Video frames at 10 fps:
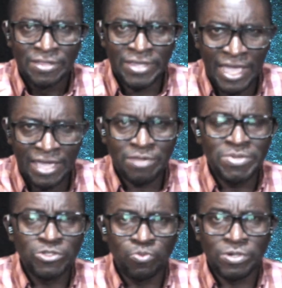
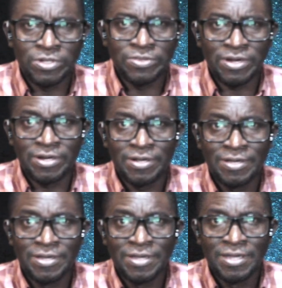enemies were there.
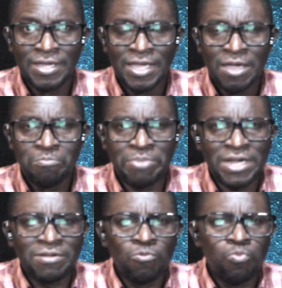
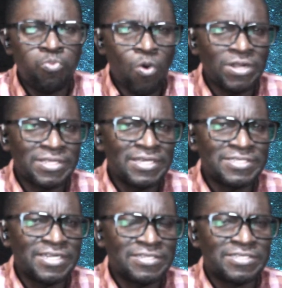But what they
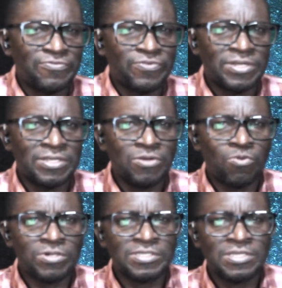did differently
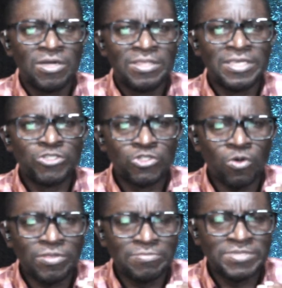was they
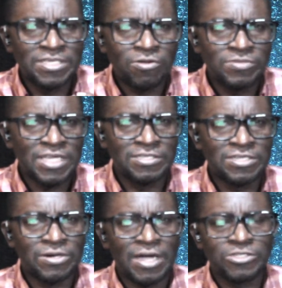saw themselves as
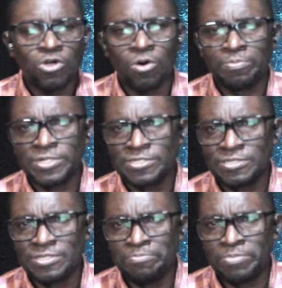
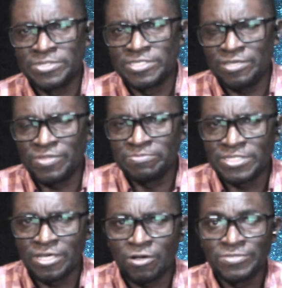grasshoppers. They perceived
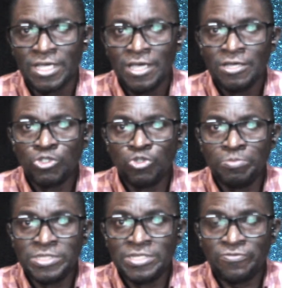themselves to
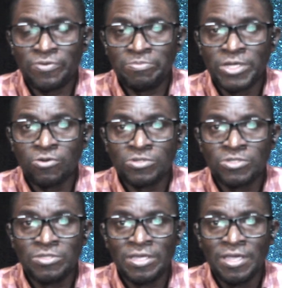be different
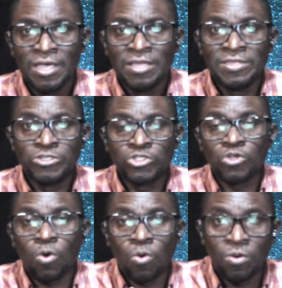because they
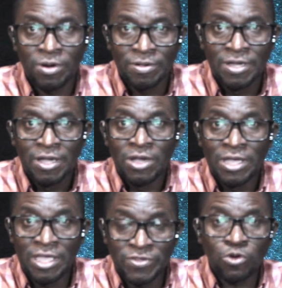saw,
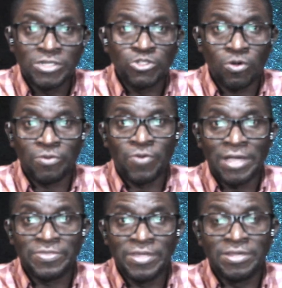even though they saw the
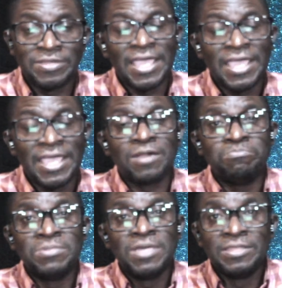right thing,
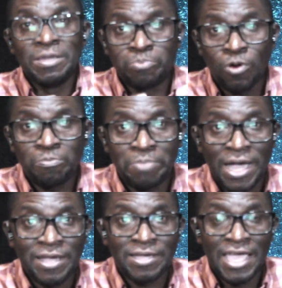they brought
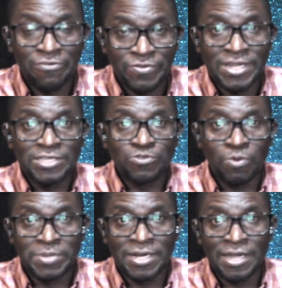back evidence
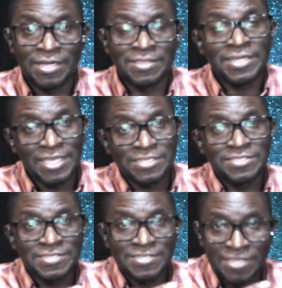from the land that yes,
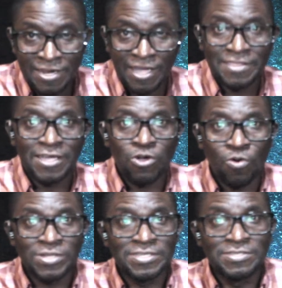this is a land that
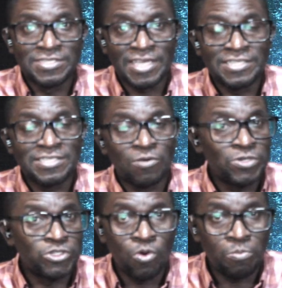God says that we
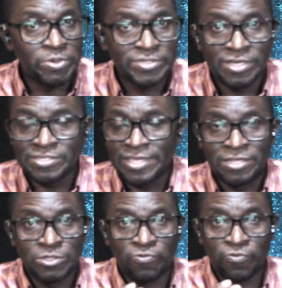should go possess.
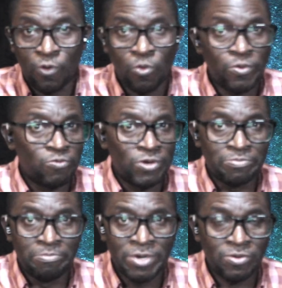It is flowing
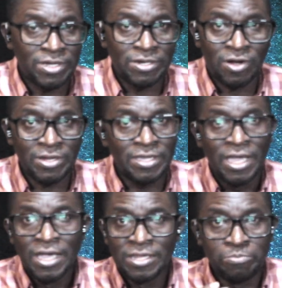with milk and honey.
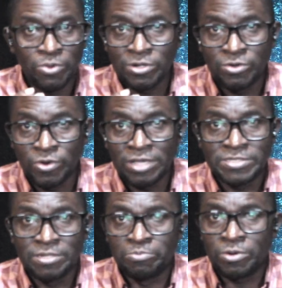They brought
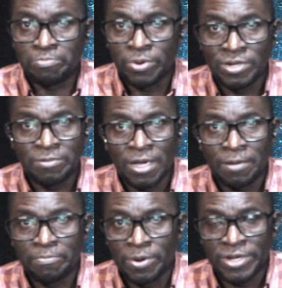grapes, they brought
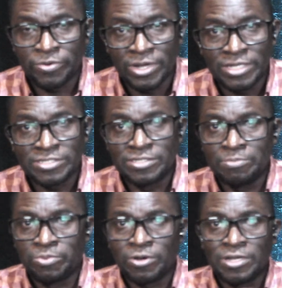pomegranates,
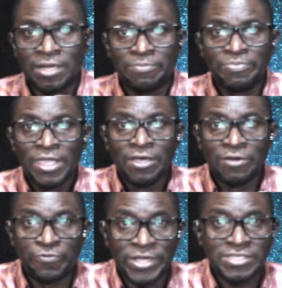they brought
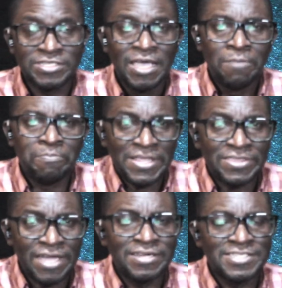figs. But
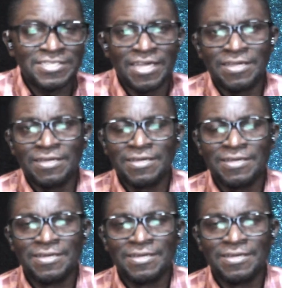then they said,